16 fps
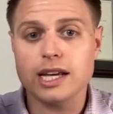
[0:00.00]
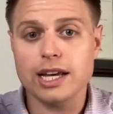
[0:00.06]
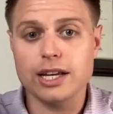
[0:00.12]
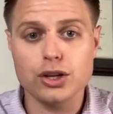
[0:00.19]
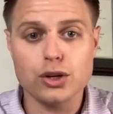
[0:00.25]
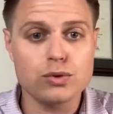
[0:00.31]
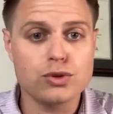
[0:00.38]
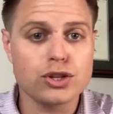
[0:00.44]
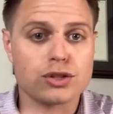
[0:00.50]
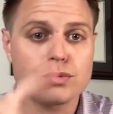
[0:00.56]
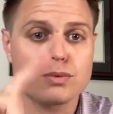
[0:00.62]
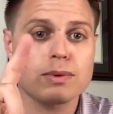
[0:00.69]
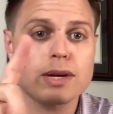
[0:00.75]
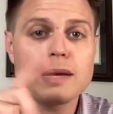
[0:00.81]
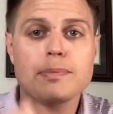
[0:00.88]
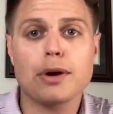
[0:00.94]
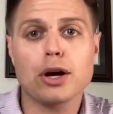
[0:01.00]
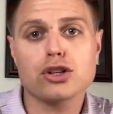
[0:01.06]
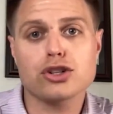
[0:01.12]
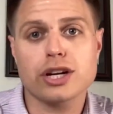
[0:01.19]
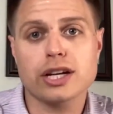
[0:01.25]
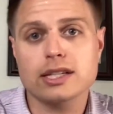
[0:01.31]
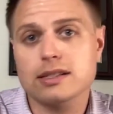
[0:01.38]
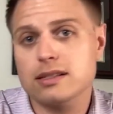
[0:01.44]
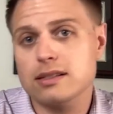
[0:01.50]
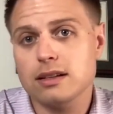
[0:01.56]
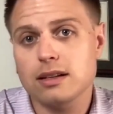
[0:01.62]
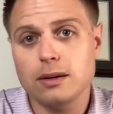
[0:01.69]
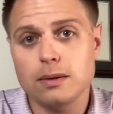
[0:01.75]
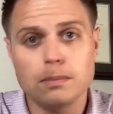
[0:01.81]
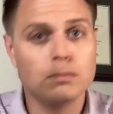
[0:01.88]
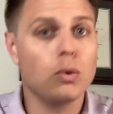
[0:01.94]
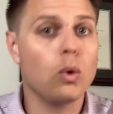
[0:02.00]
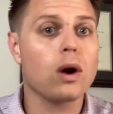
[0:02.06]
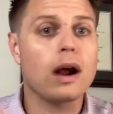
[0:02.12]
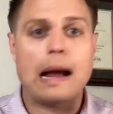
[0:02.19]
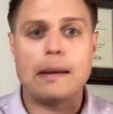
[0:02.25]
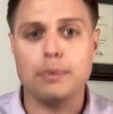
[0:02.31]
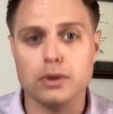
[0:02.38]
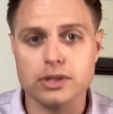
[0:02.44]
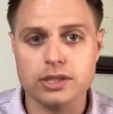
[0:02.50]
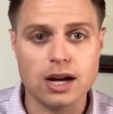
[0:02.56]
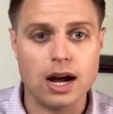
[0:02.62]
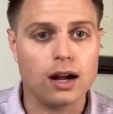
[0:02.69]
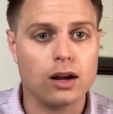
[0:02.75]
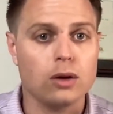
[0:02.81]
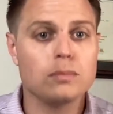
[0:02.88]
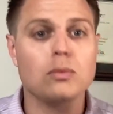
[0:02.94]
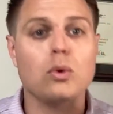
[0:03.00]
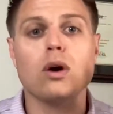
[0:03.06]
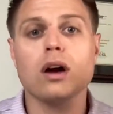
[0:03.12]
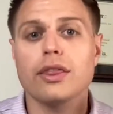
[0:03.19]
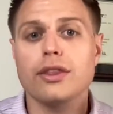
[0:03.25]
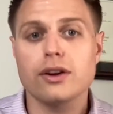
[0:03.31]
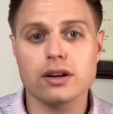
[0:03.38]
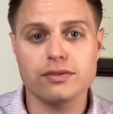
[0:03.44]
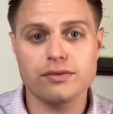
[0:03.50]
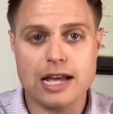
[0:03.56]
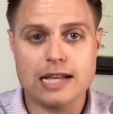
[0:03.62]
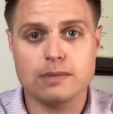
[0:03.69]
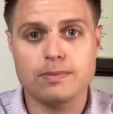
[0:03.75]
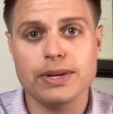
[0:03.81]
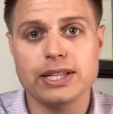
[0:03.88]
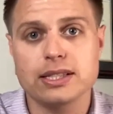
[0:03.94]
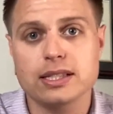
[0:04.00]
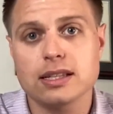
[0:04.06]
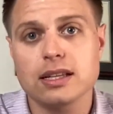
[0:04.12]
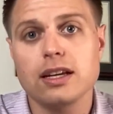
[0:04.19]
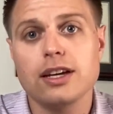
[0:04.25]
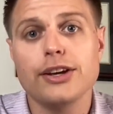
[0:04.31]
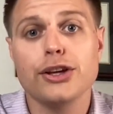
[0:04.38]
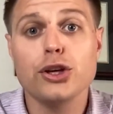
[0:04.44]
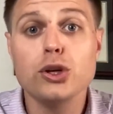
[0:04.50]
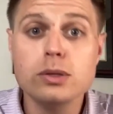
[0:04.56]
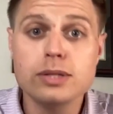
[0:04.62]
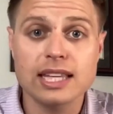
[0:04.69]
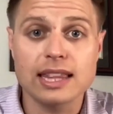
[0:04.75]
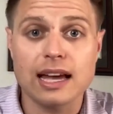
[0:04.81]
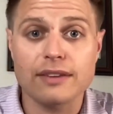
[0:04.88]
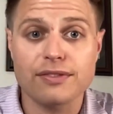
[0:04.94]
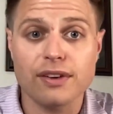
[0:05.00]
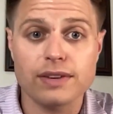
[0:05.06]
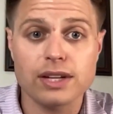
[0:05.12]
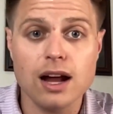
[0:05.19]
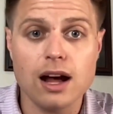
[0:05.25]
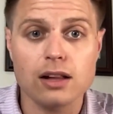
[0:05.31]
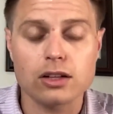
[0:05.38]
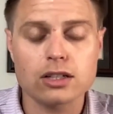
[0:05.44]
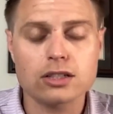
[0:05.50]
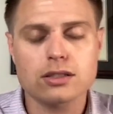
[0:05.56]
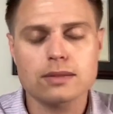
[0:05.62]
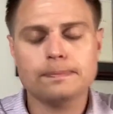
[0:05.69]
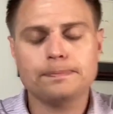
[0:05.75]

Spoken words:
and you just repurchase more Apple stock or more other investments using that $50.